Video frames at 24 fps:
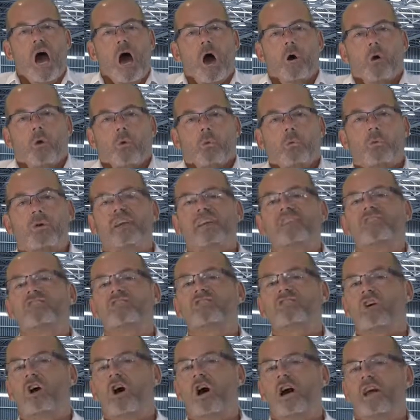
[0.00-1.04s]
We
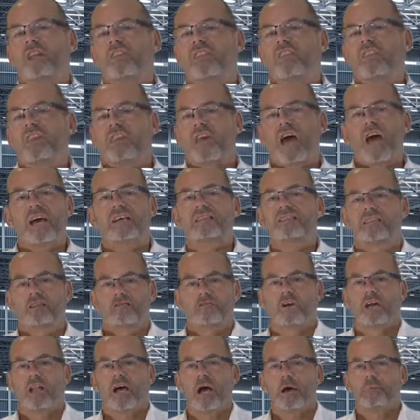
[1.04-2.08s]
designed the asset
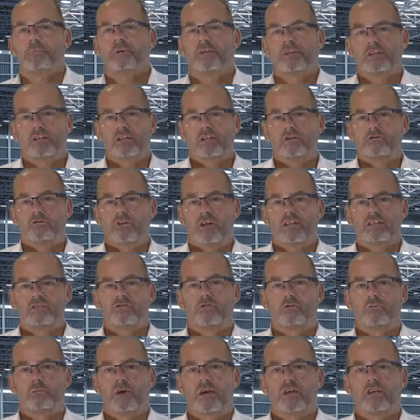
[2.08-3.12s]
reliability
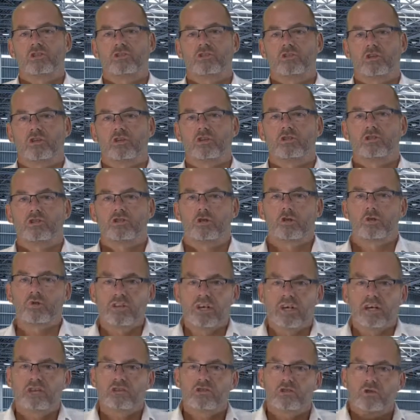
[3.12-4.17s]
transformation to
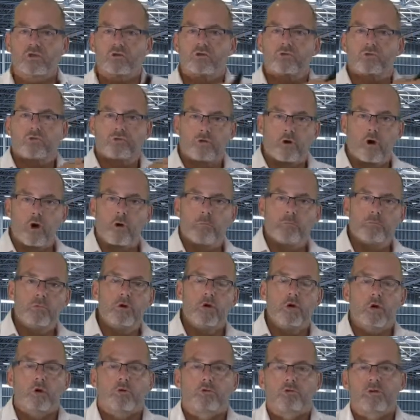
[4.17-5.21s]
get you from
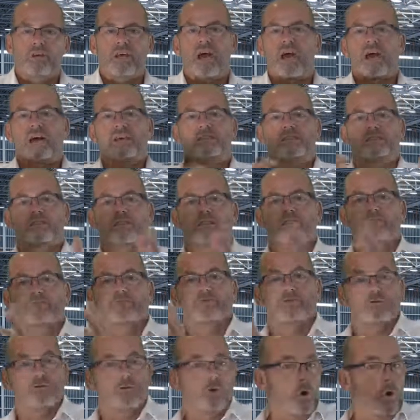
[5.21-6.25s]
reactive
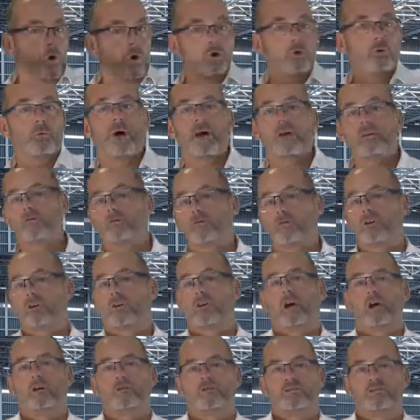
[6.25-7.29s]
all the way through to
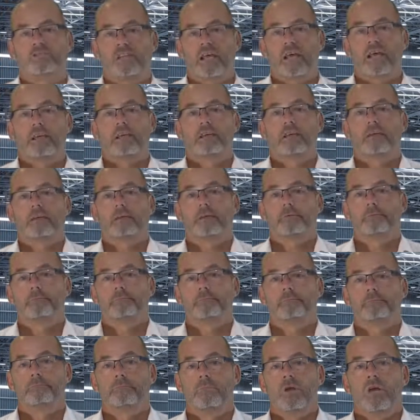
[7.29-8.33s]
gold standard.
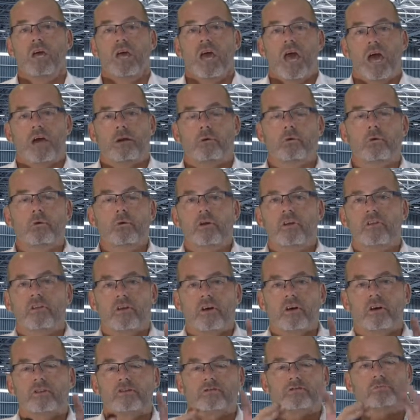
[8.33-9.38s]
And all of
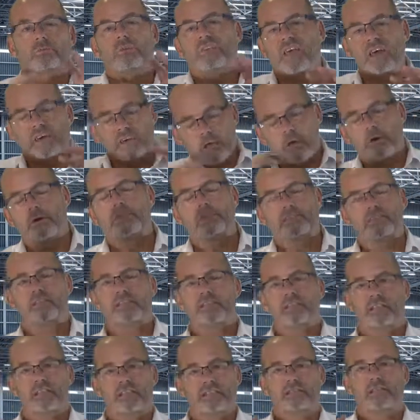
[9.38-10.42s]
those, without going into the
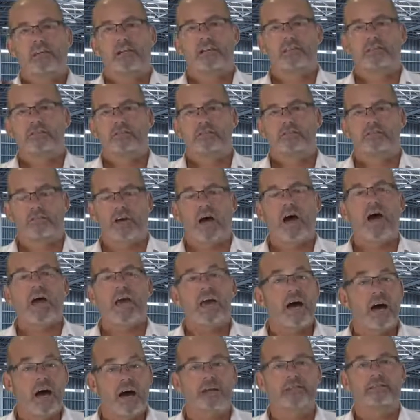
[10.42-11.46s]
details of
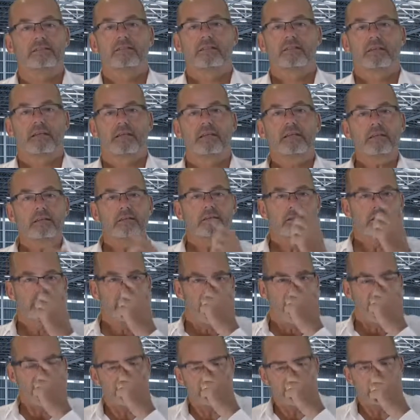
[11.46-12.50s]
ART,
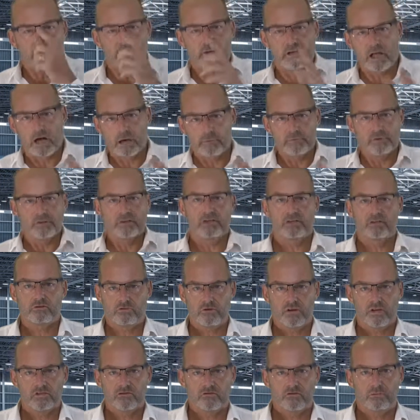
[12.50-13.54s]
asset reliability
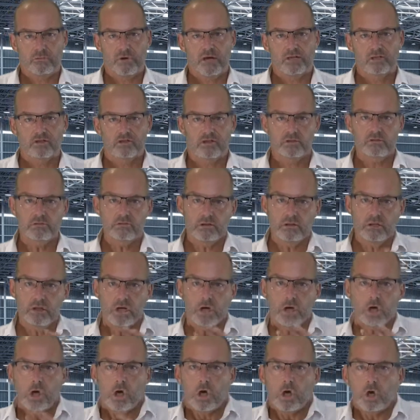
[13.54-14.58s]
transformation,
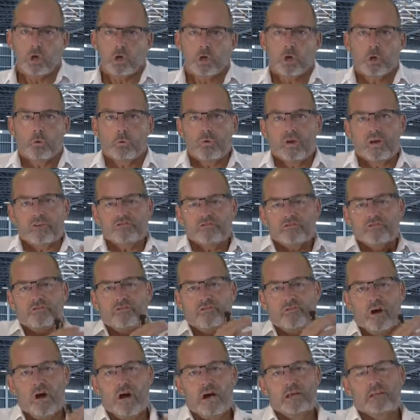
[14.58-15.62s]
we have
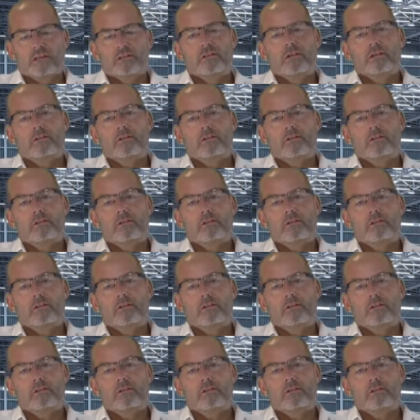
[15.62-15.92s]
defined